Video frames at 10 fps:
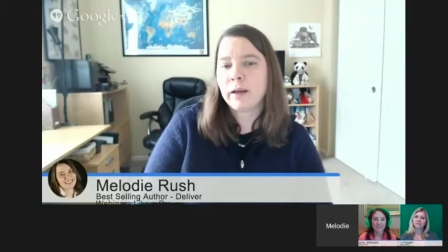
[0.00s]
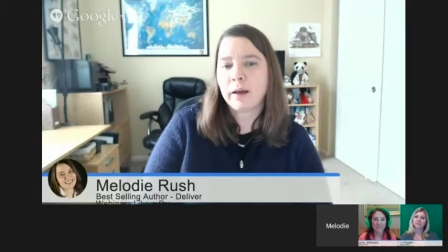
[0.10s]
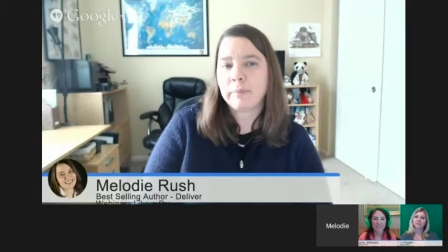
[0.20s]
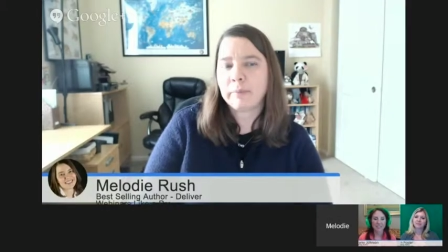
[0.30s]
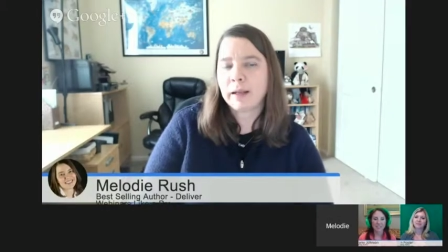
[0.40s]

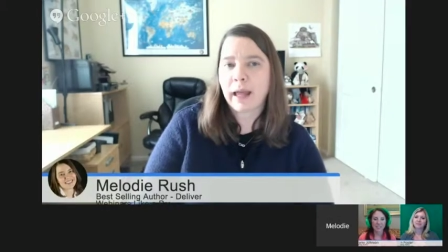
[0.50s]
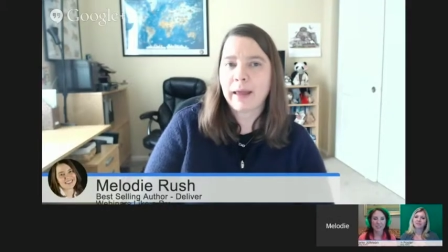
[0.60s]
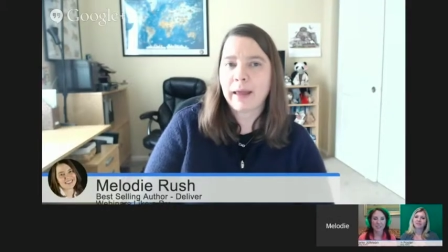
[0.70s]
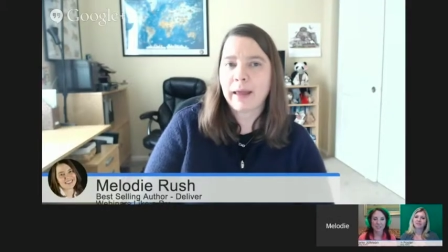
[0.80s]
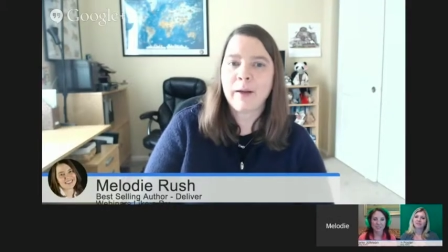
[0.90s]
and I
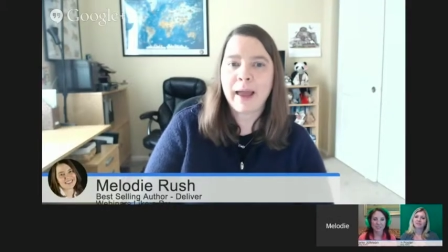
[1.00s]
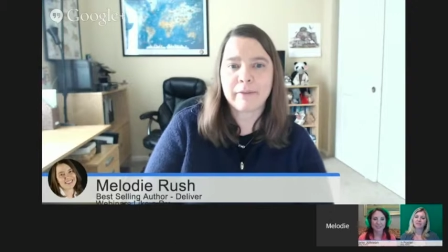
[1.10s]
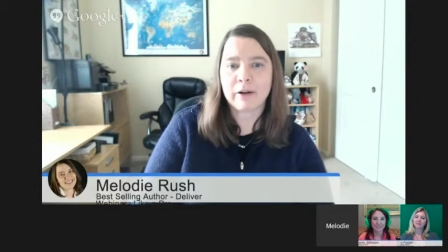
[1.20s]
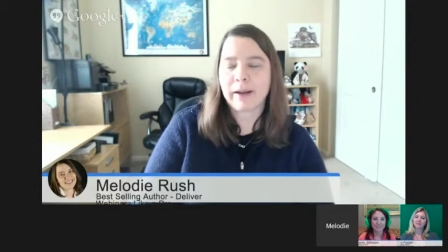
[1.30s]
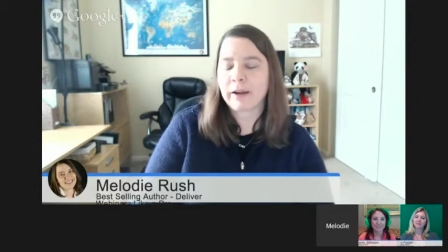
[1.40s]
don't have
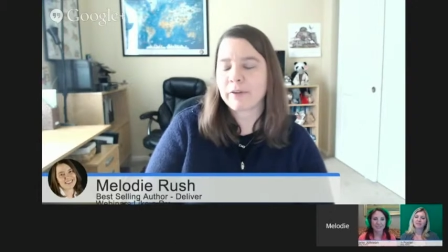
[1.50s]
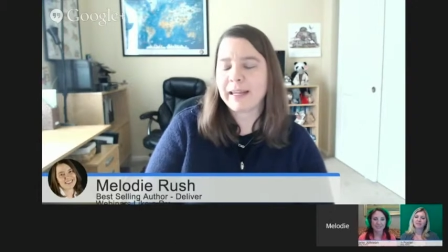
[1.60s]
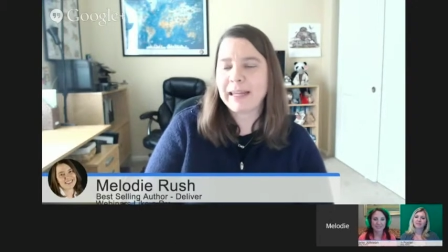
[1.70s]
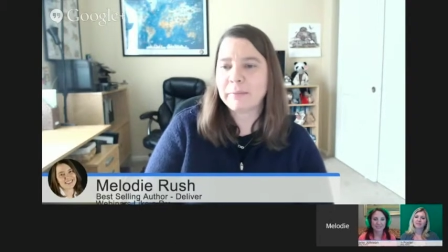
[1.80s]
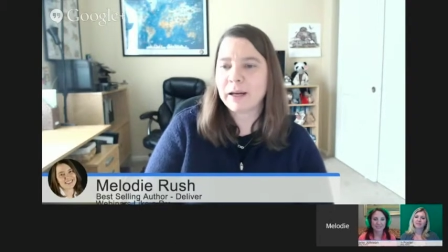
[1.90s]
it on every
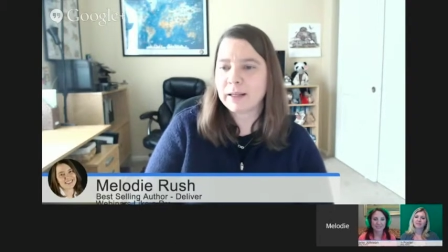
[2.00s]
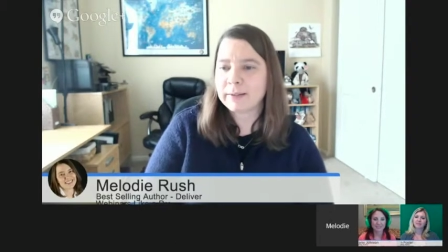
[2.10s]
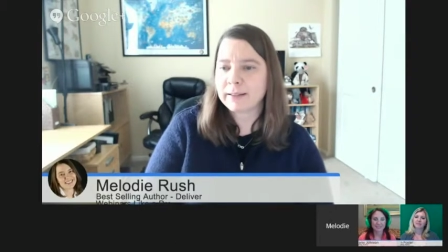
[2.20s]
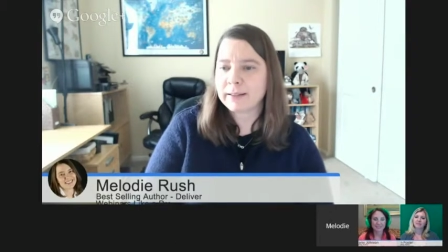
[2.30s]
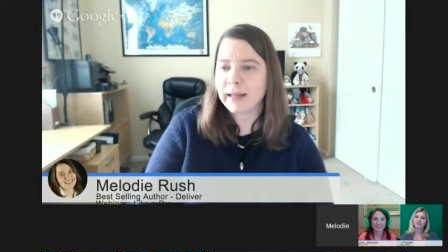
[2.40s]
email I
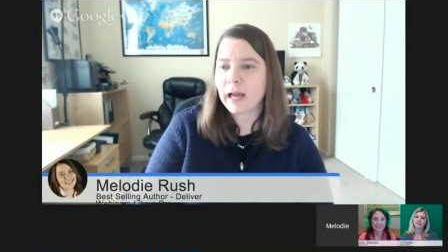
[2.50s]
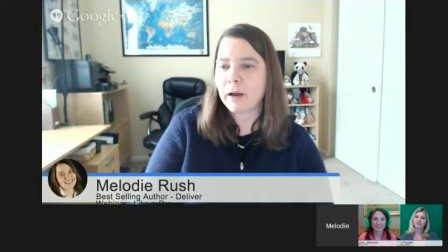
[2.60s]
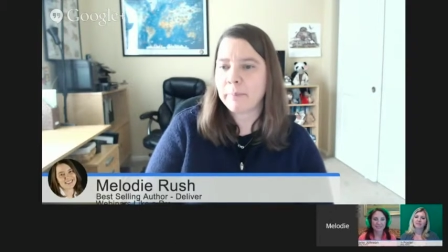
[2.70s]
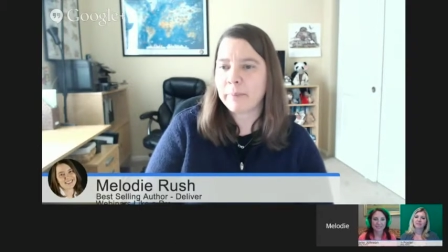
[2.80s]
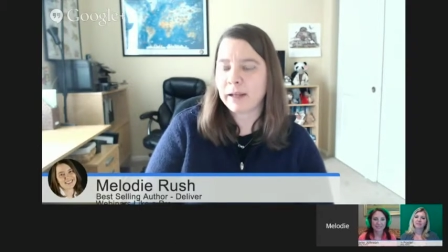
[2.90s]
send
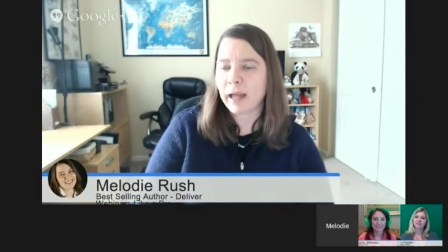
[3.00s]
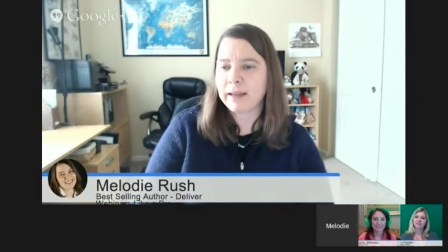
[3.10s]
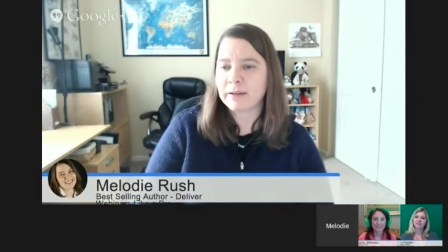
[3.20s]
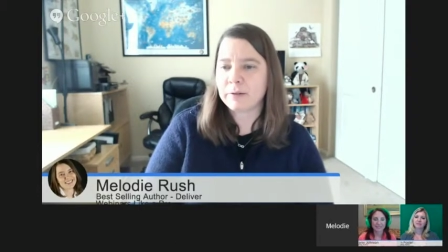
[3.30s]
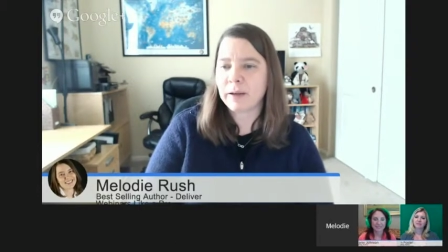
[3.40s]
out, but I
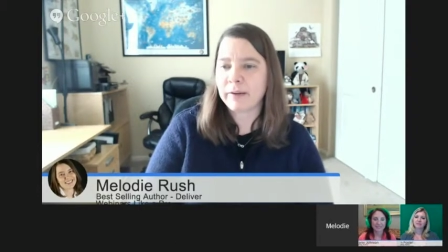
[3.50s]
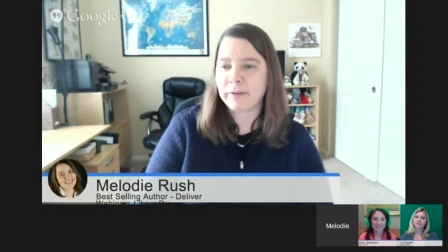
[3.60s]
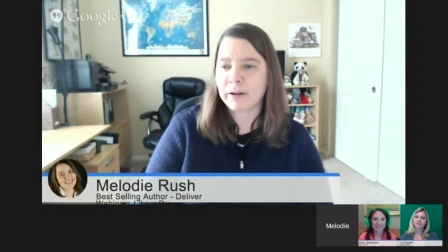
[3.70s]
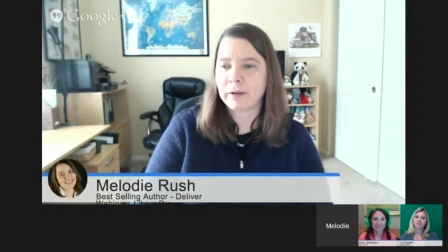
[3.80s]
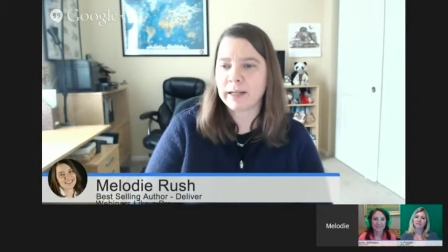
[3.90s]
do have
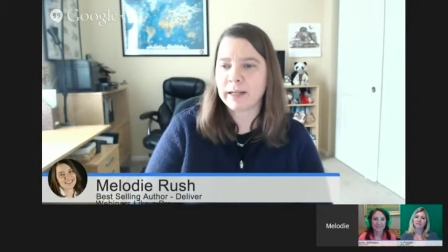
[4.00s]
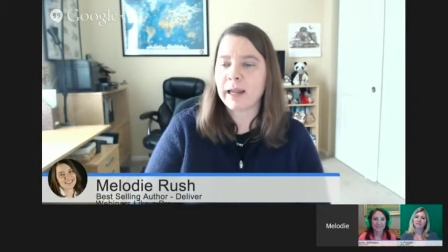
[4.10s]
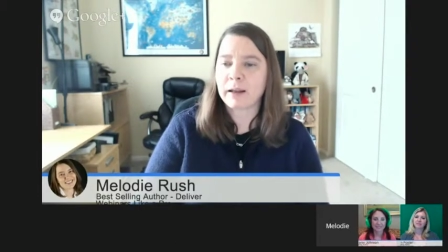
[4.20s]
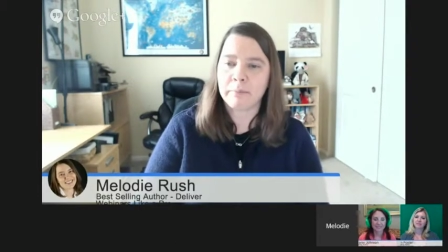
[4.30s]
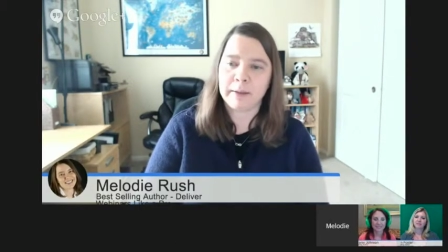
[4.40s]
it on any
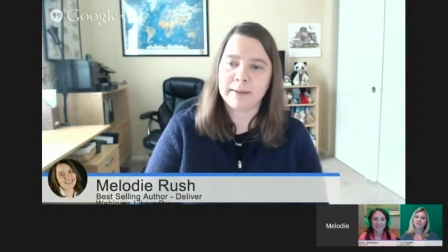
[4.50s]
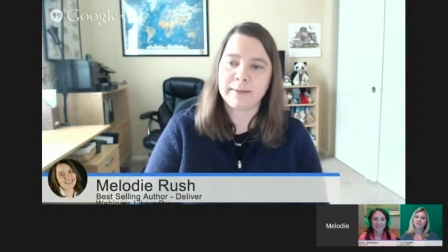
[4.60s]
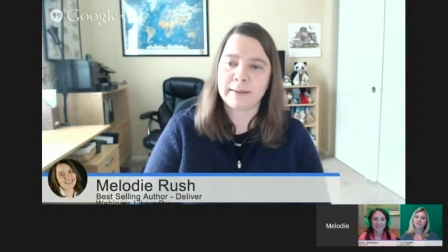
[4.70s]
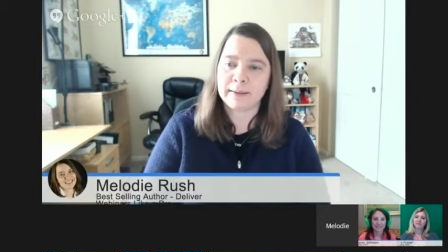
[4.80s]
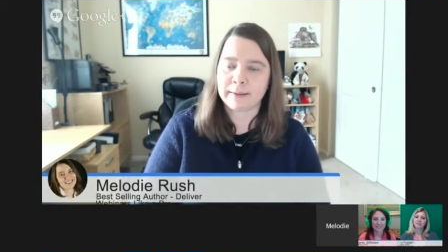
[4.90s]
kind of
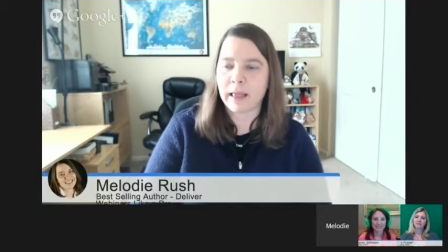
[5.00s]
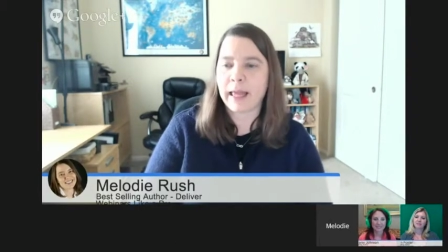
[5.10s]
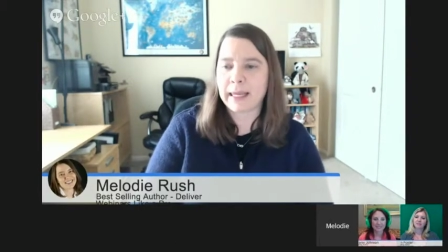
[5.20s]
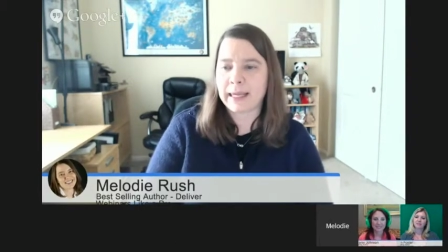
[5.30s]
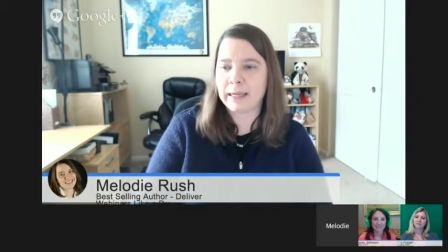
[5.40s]

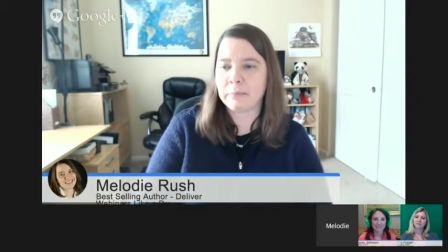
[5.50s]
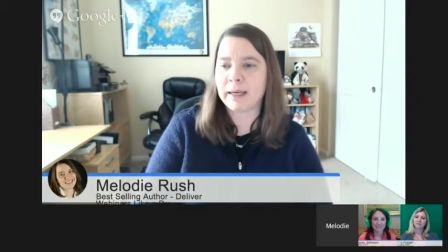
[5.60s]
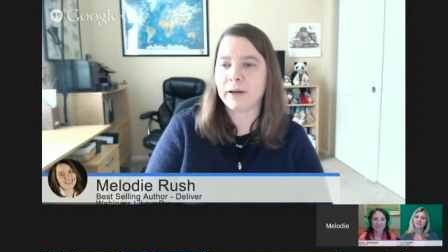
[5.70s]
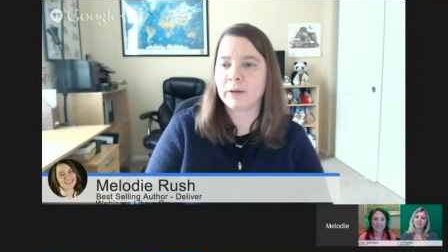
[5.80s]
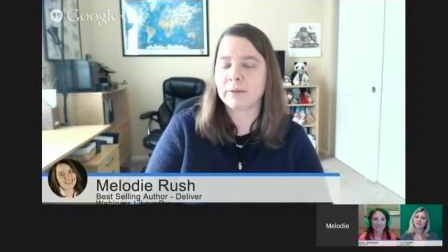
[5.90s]
business-like
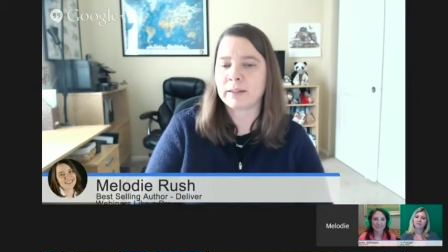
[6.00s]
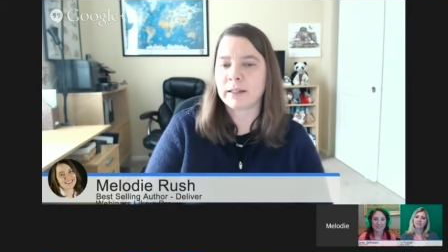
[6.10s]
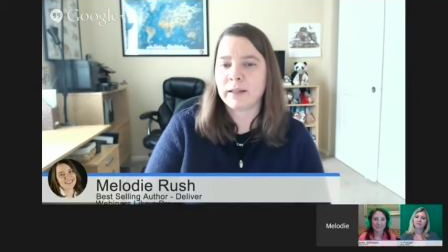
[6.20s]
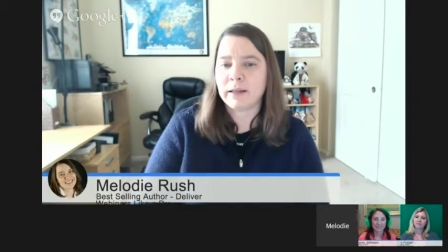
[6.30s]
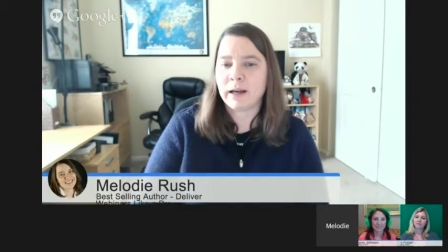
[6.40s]
emails,
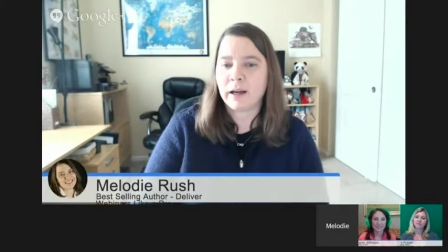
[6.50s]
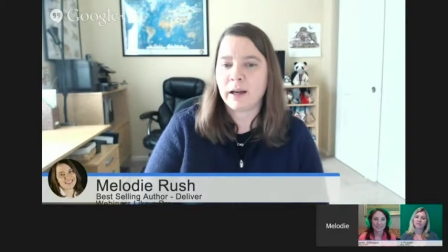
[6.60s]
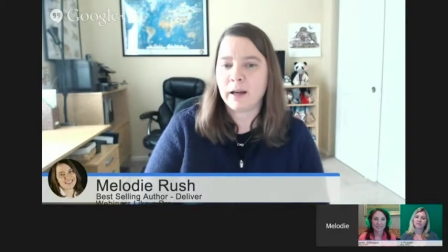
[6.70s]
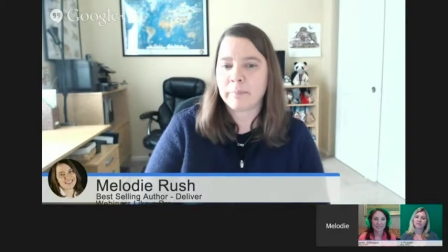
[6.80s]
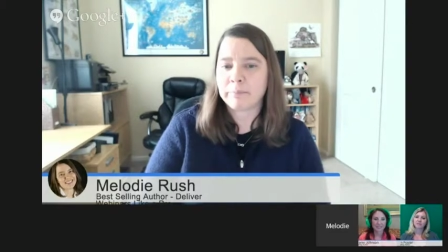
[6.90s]

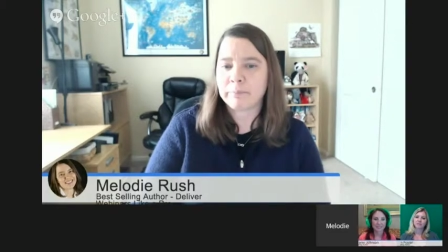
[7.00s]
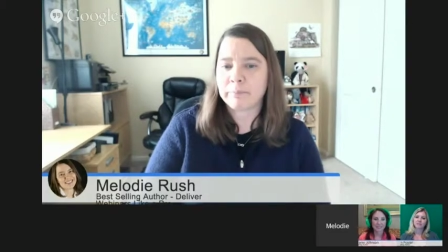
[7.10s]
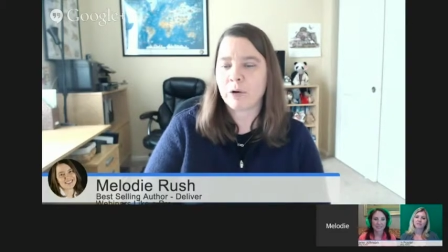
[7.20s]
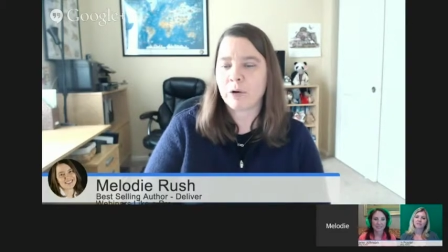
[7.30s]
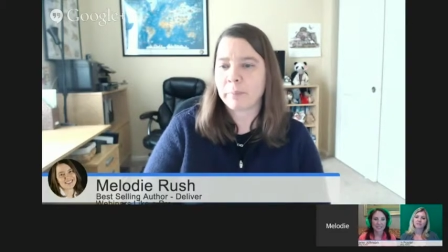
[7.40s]

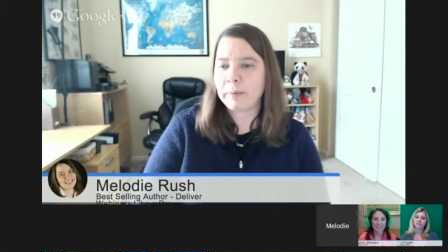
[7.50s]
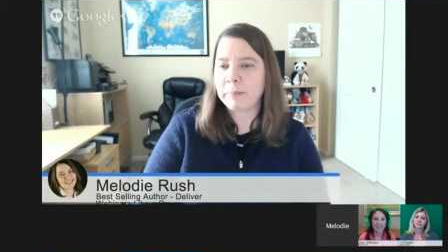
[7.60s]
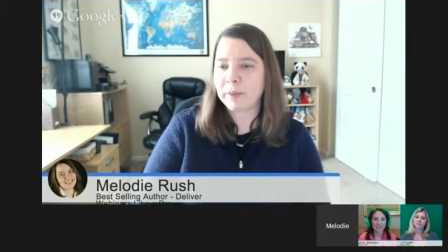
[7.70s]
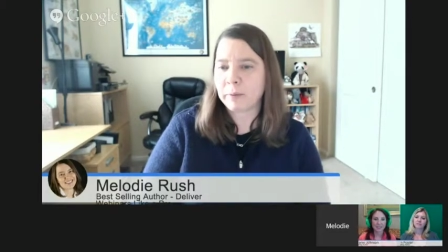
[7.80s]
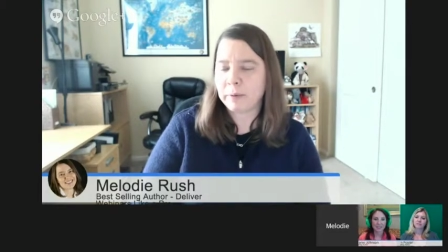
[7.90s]
or
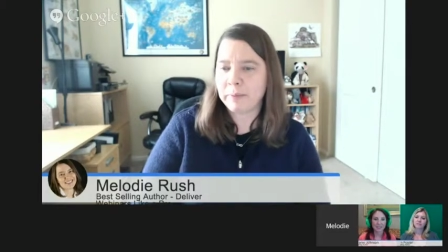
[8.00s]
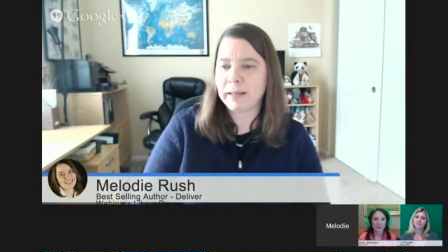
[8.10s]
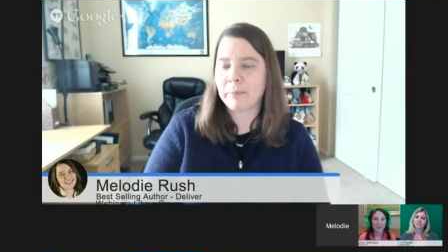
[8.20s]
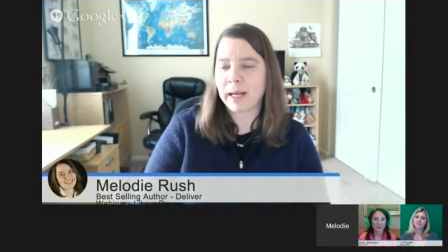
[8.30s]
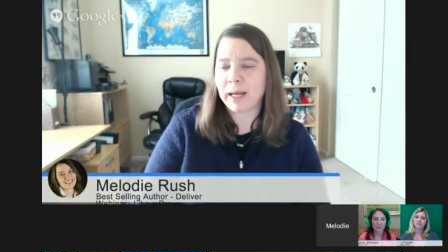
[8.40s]
people that would be
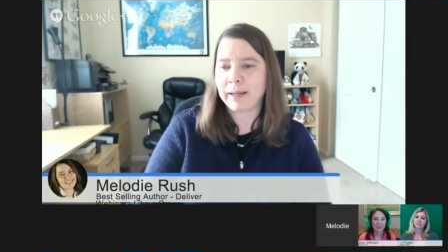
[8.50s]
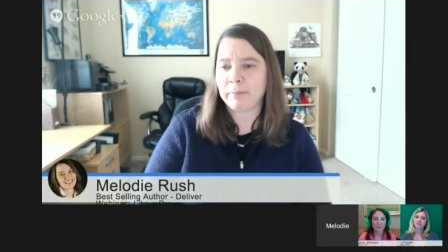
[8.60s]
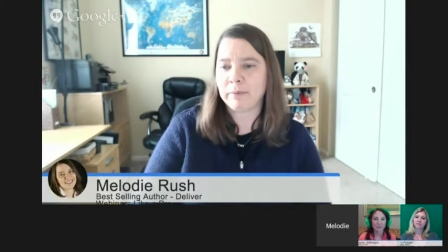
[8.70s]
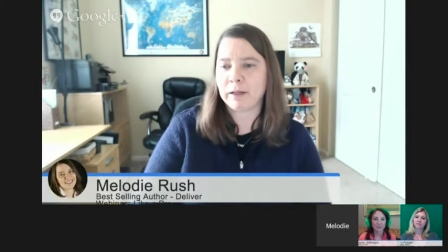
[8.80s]
in my,